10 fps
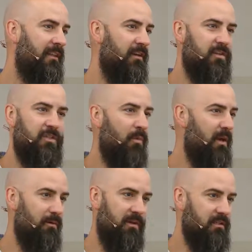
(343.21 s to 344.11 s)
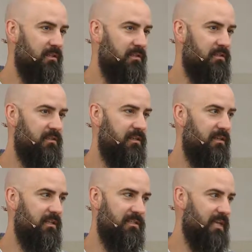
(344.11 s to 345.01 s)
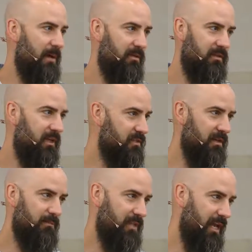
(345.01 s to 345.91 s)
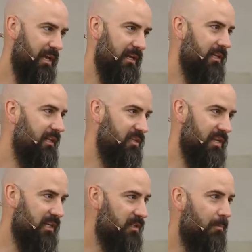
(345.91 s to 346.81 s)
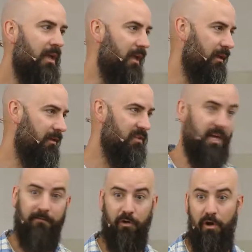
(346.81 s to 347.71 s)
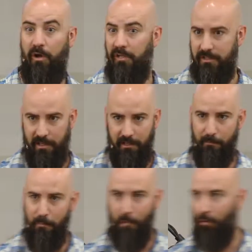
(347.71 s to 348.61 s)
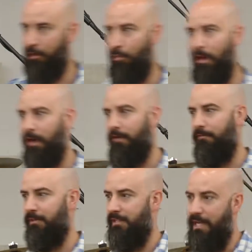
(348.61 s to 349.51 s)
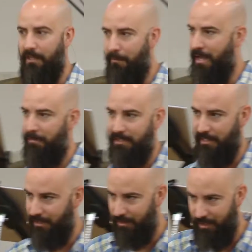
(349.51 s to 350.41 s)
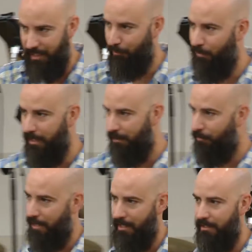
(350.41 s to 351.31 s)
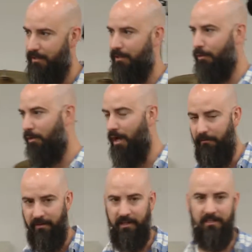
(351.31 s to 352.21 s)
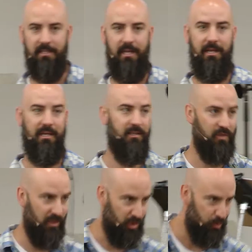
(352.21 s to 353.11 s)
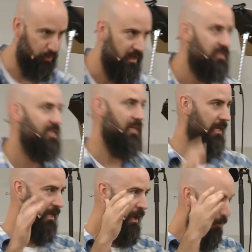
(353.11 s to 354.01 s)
there are so many reasons that Sabbath doesn't obtain, at least not to me. Because after all, it's the only one of the Ten Commandments that doesn't get reiterated in the New Covenant. It is expressly